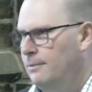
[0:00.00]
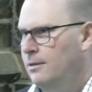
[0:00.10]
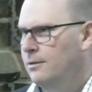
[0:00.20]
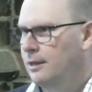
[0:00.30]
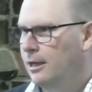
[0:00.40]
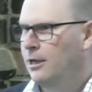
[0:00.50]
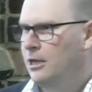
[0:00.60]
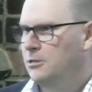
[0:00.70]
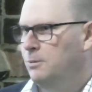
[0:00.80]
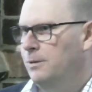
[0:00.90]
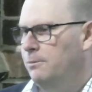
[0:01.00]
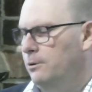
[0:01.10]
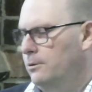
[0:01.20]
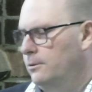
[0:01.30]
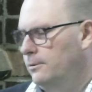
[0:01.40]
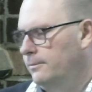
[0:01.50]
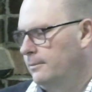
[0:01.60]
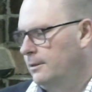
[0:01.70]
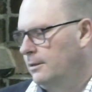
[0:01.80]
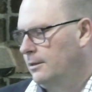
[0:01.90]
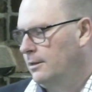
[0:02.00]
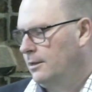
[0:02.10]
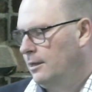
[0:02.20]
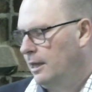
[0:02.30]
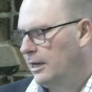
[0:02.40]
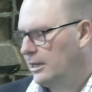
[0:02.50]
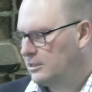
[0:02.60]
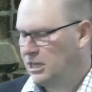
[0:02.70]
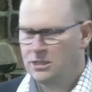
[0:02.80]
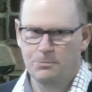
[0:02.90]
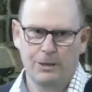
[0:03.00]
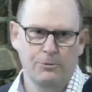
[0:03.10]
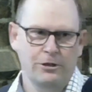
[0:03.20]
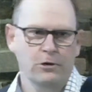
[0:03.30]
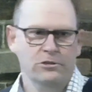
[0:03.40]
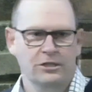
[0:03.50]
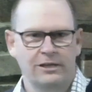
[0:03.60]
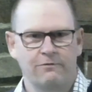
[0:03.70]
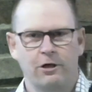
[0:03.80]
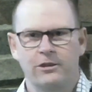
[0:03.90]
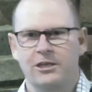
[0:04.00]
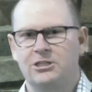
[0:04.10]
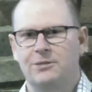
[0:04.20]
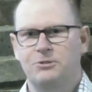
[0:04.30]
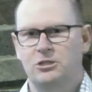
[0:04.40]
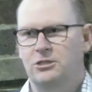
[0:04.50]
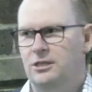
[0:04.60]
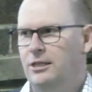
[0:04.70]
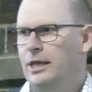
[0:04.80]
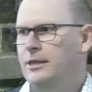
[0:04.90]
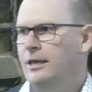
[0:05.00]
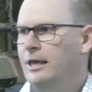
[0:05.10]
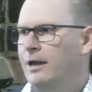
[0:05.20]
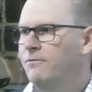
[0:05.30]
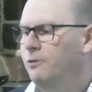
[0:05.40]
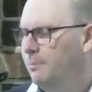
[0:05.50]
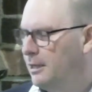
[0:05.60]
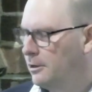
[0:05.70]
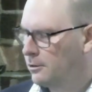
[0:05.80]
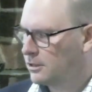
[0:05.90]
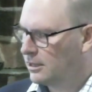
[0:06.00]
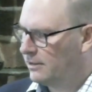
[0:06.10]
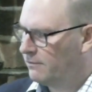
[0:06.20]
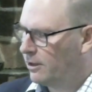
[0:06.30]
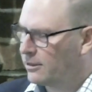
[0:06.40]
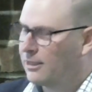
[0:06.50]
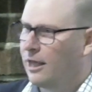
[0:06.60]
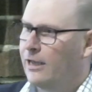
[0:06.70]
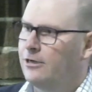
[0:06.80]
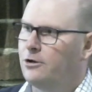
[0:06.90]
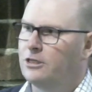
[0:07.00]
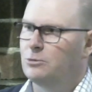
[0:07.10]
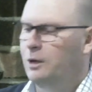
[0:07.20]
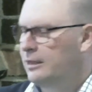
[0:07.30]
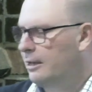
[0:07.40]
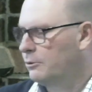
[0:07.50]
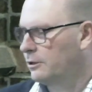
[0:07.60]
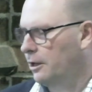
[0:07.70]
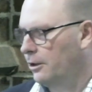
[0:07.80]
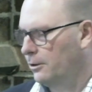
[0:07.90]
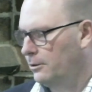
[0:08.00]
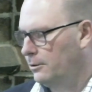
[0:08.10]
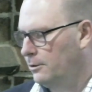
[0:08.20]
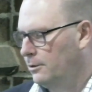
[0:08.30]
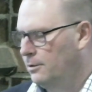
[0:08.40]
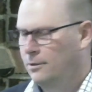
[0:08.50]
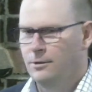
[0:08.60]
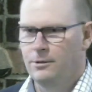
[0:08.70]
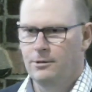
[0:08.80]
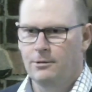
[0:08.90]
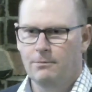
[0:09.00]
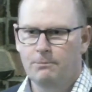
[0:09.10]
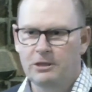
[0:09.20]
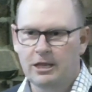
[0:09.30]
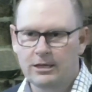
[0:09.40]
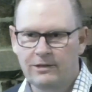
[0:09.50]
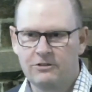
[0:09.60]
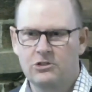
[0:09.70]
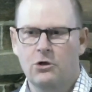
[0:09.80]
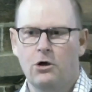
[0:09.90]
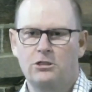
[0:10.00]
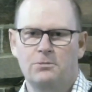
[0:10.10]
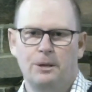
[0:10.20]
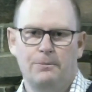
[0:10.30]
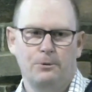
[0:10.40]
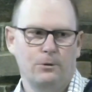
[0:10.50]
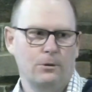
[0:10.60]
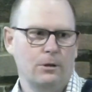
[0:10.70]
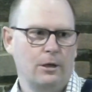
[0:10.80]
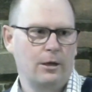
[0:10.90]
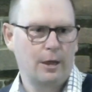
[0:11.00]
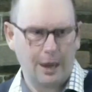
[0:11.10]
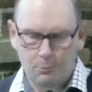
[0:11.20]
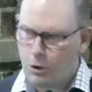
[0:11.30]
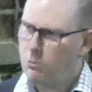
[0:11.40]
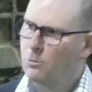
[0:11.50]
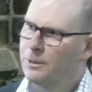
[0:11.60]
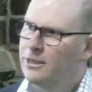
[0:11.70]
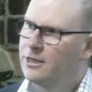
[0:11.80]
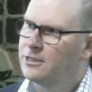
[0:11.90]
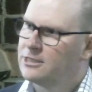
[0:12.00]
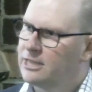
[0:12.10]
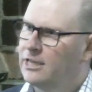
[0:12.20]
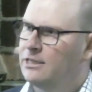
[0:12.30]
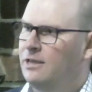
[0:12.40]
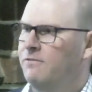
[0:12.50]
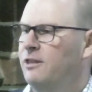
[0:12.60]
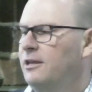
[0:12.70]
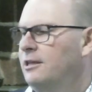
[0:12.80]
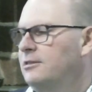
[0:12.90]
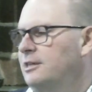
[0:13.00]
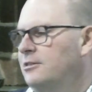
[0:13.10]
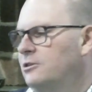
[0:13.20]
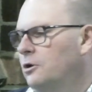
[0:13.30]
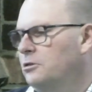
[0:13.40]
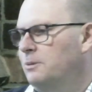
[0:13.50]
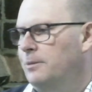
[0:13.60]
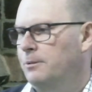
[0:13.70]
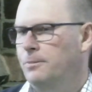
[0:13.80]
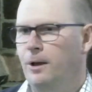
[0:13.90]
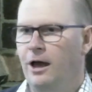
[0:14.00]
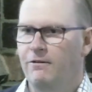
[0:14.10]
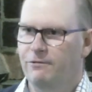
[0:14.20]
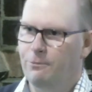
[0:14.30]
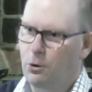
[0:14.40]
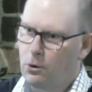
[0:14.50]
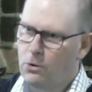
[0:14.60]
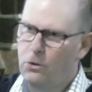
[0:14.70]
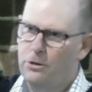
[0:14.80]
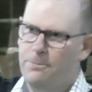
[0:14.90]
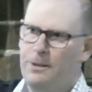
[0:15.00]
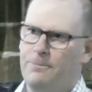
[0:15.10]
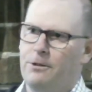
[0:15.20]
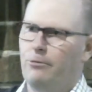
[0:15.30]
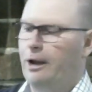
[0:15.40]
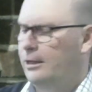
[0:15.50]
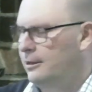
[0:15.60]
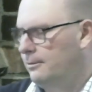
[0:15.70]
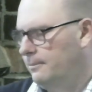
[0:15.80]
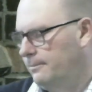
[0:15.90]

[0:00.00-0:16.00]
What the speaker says: They're his people. And as his people, they're not to live like the Egyptians, the land they came from, and they're not to live like the Canaanites where they would go, but they're to live as God's people. And what will be the distinctive thing that sets God's people apart from all the people around them?